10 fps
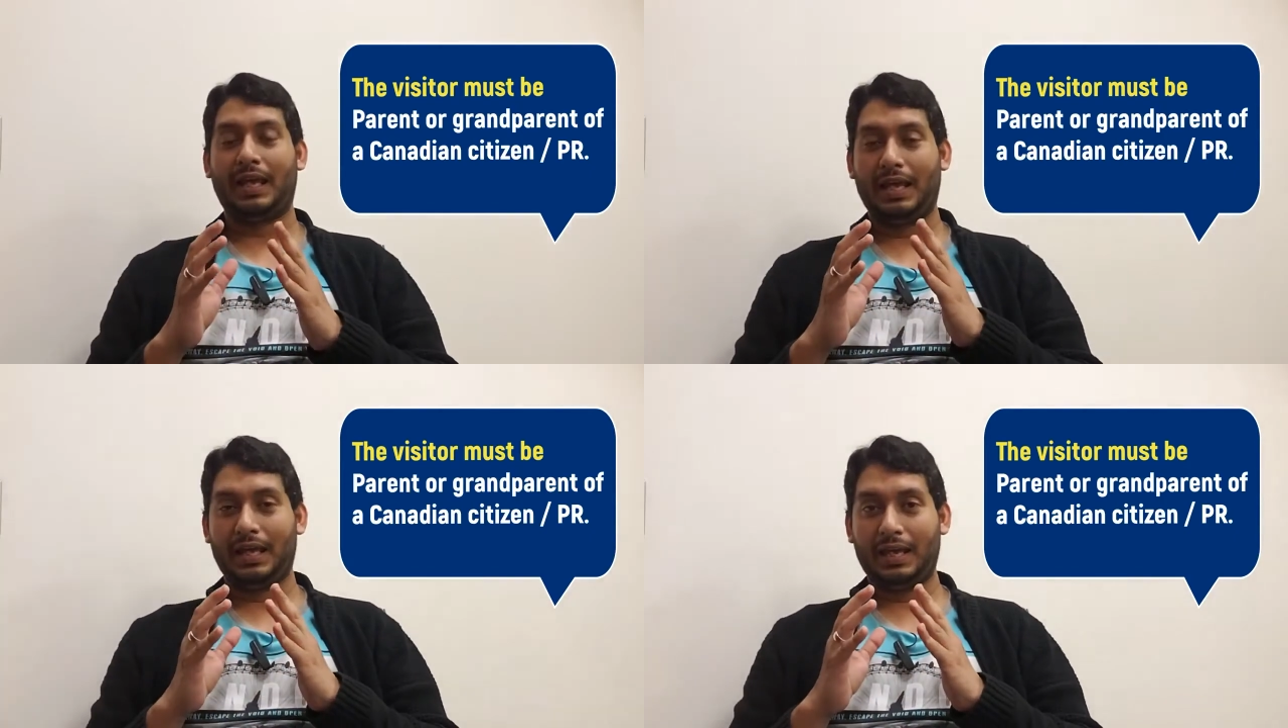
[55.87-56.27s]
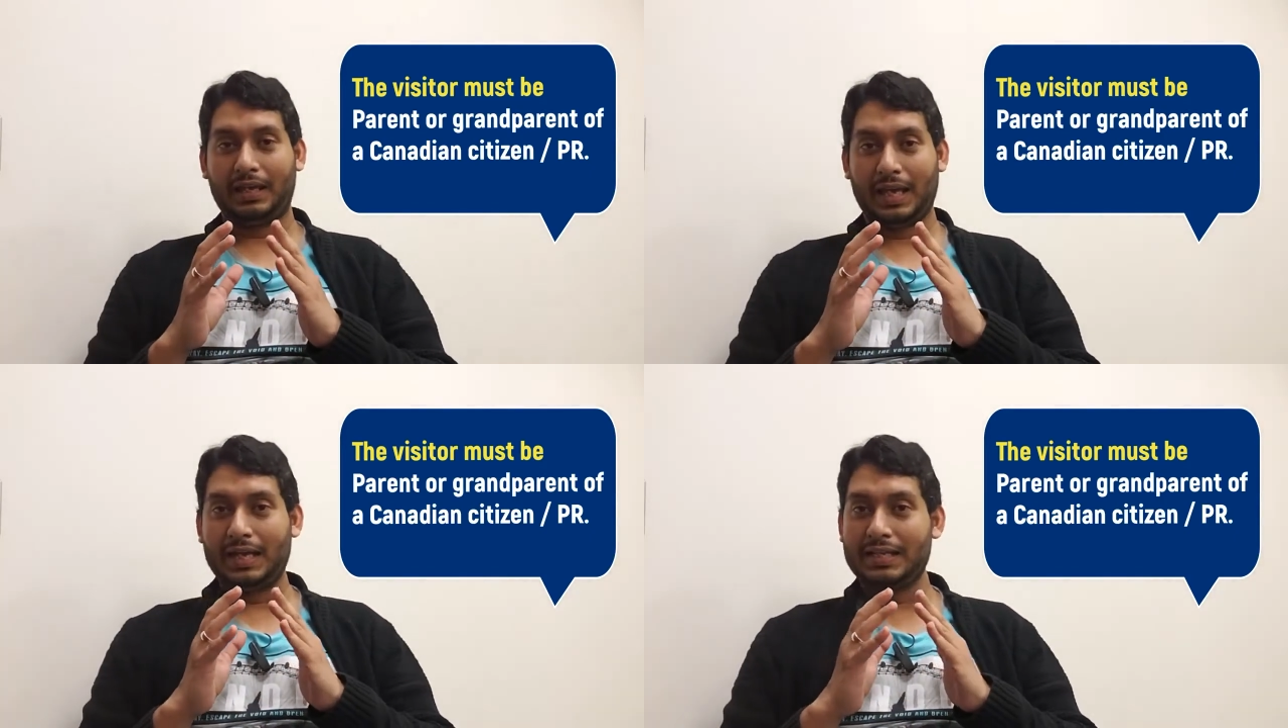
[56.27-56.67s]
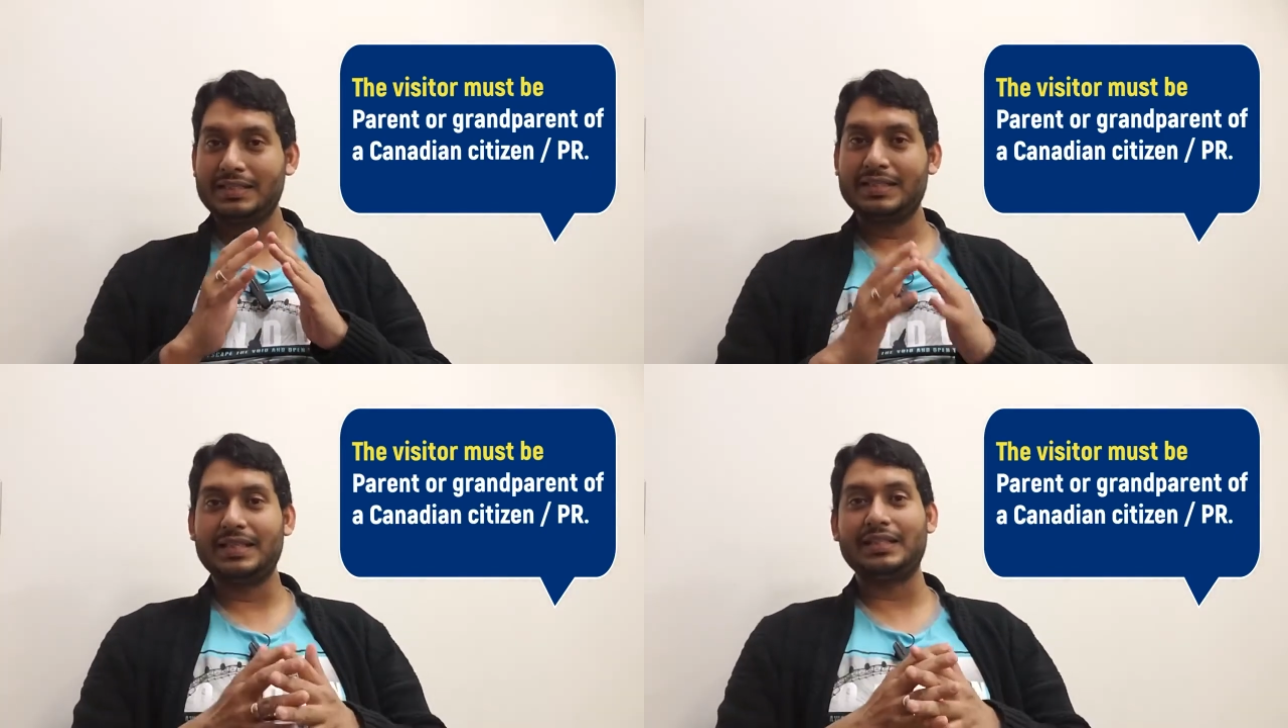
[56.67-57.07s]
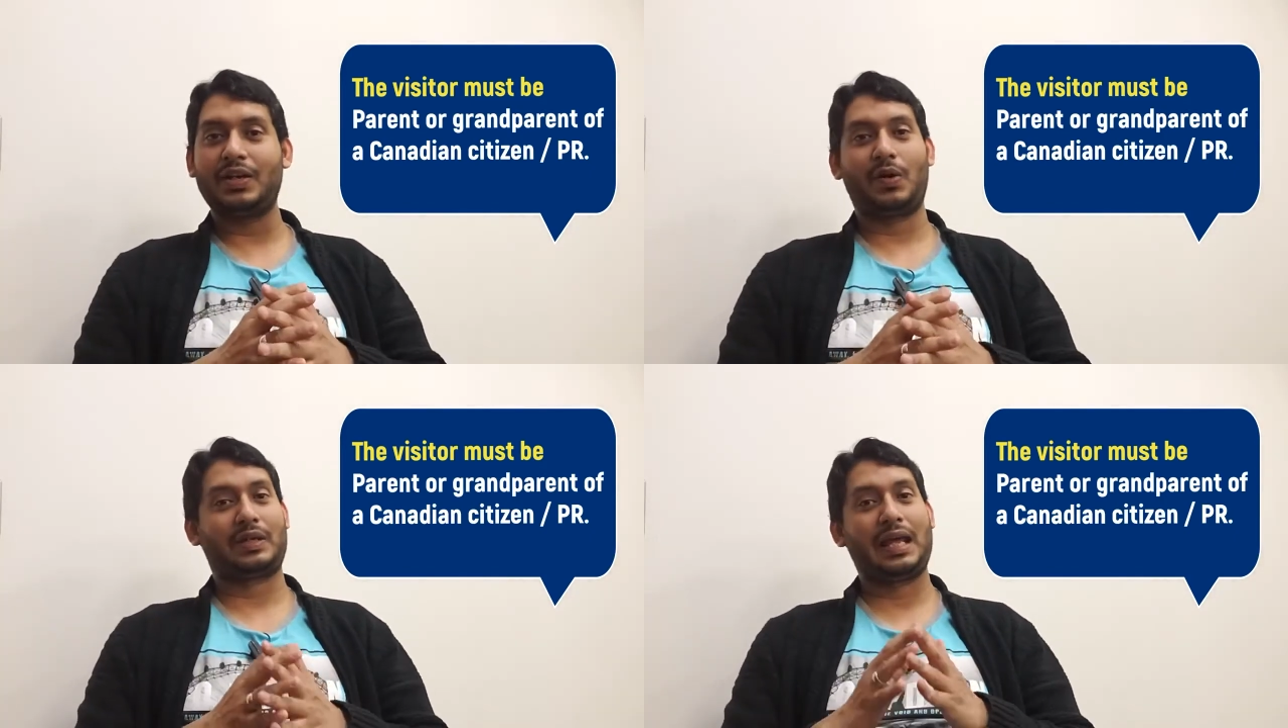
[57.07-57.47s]
a Canadian
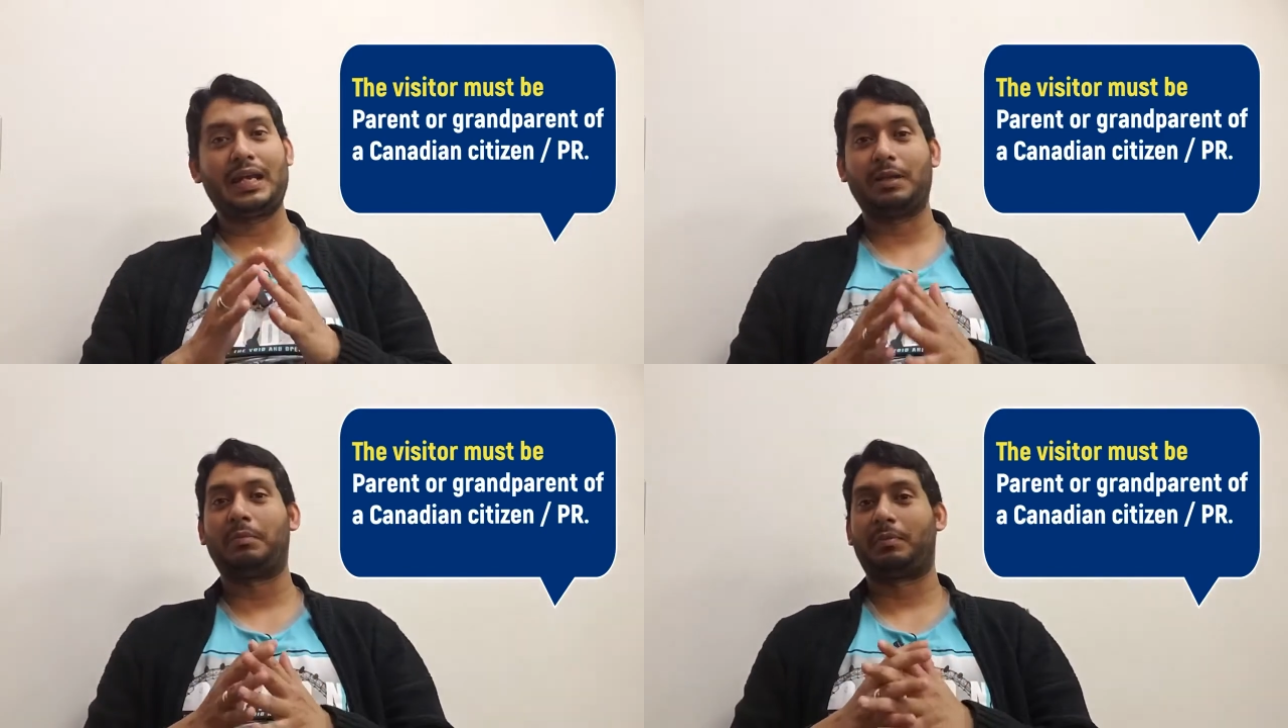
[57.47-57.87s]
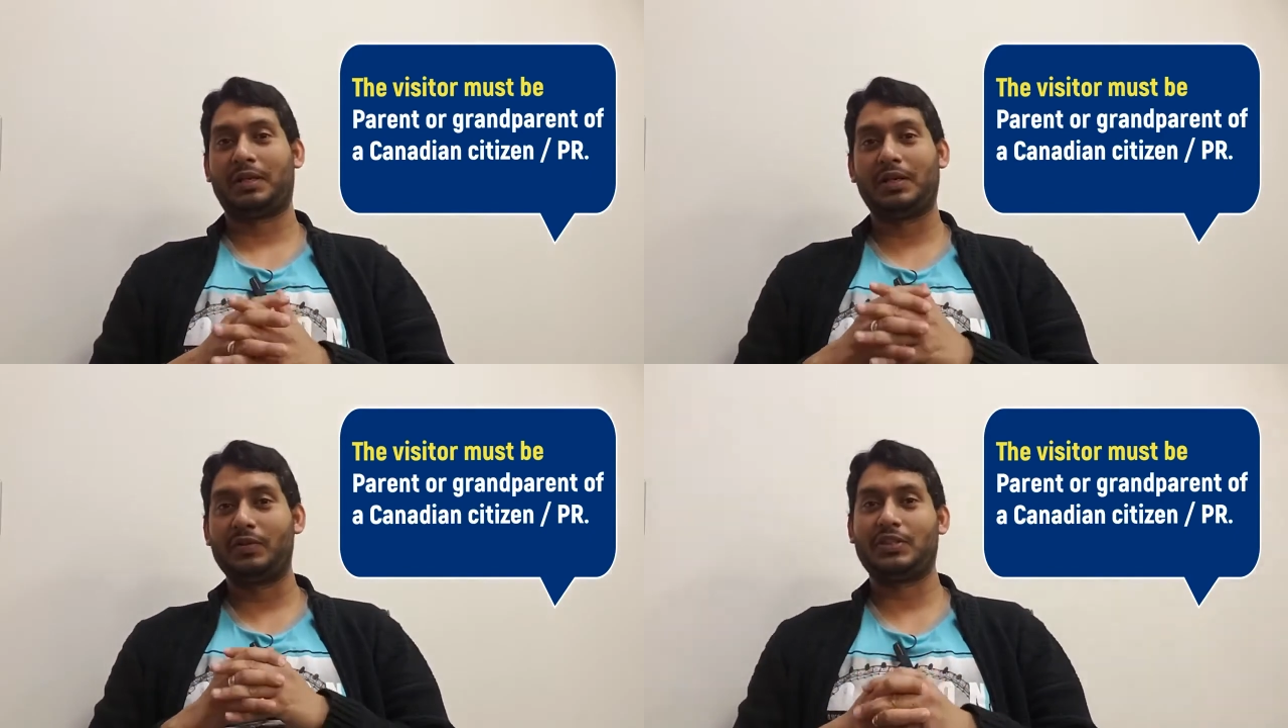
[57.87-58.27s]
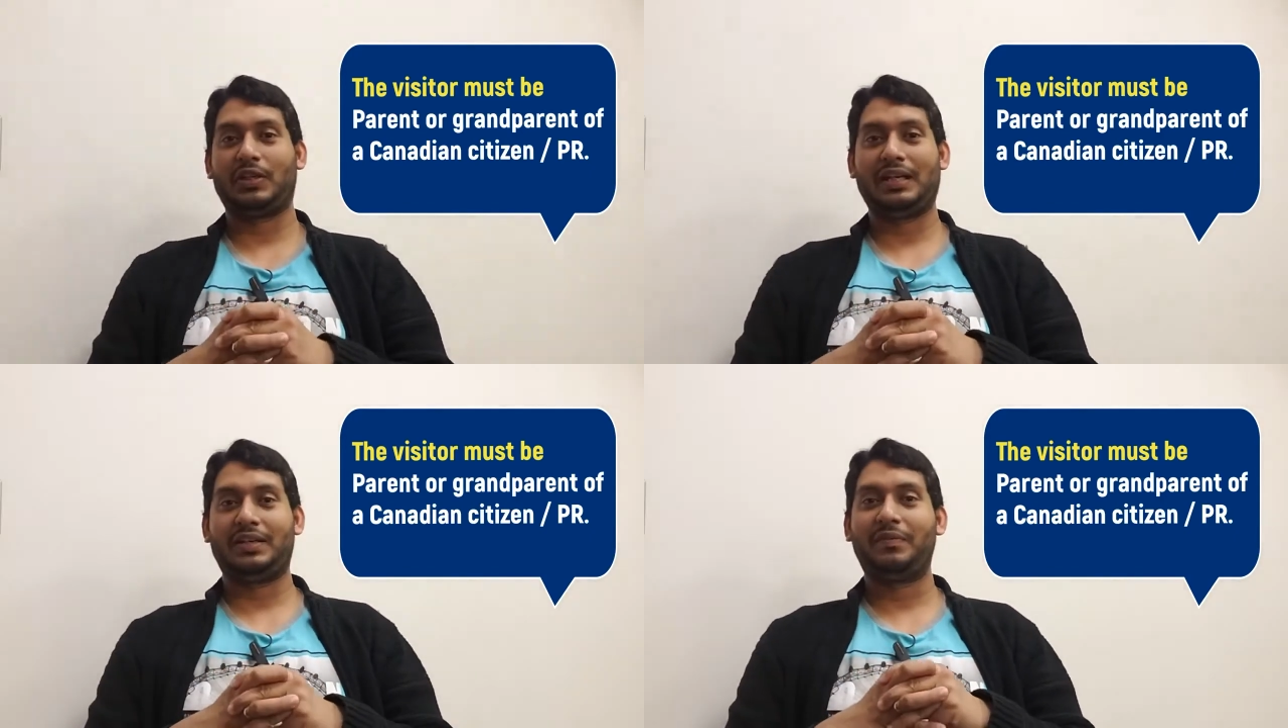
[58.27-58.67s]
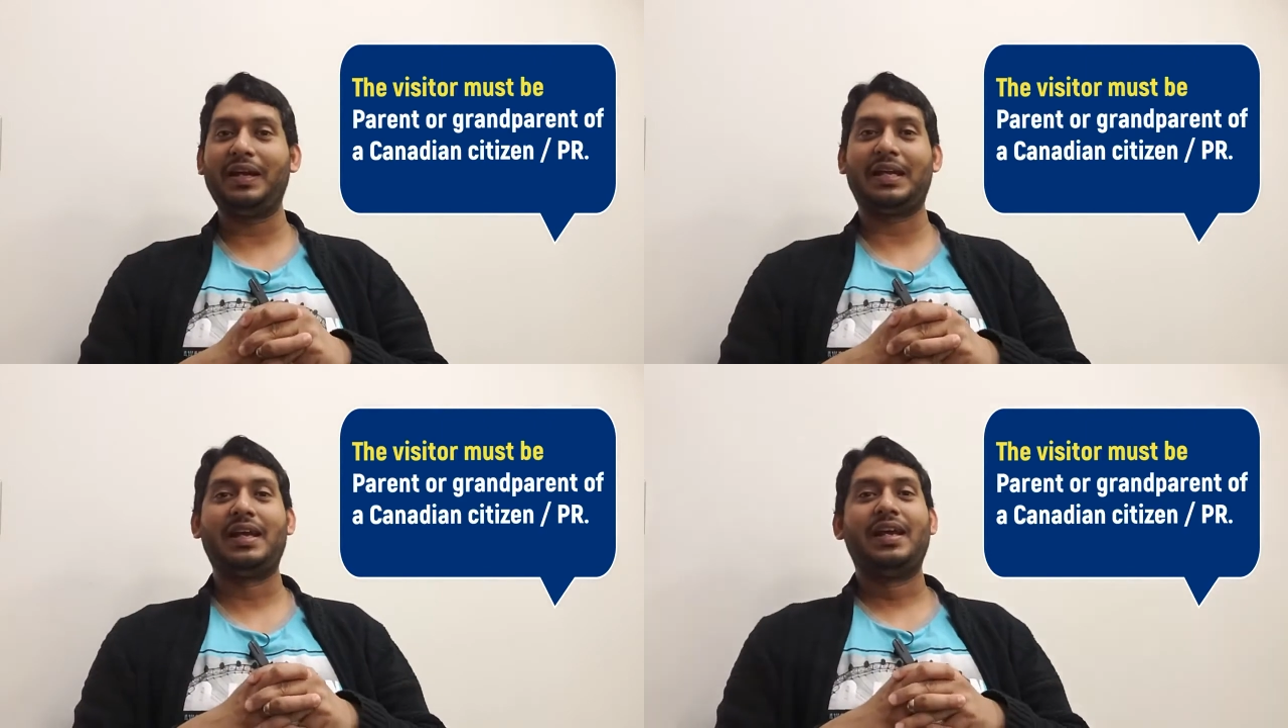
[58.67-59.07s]
citizen or Canadian permanent resident,
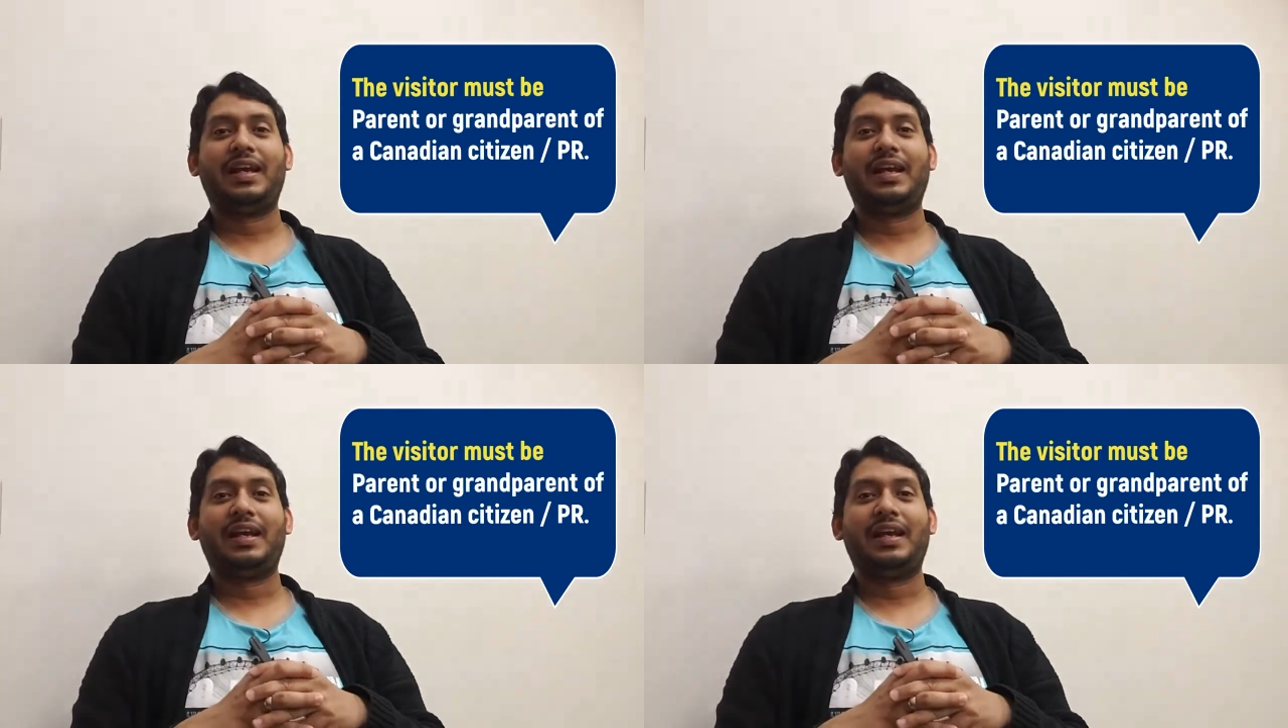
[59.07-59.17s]
right?